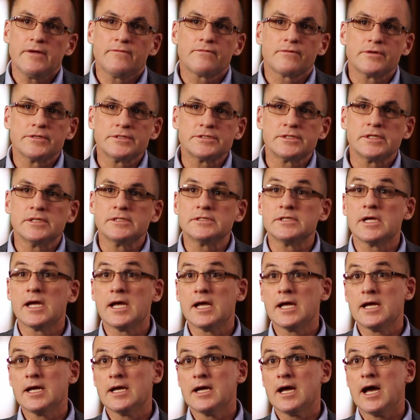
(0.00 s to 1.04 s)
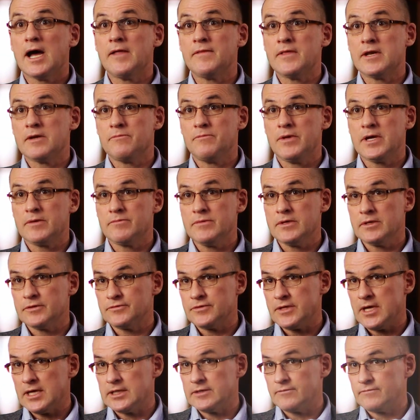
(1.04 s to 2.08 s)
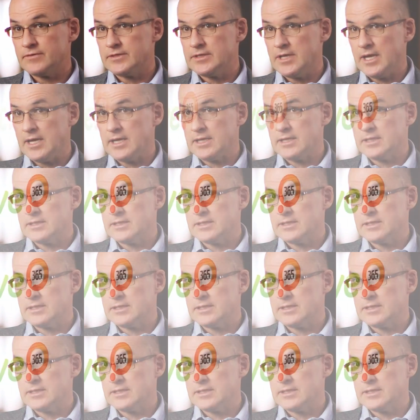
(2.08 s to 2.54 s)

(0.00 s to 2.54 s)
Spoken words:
for instance, and then a big meal at the end of the day.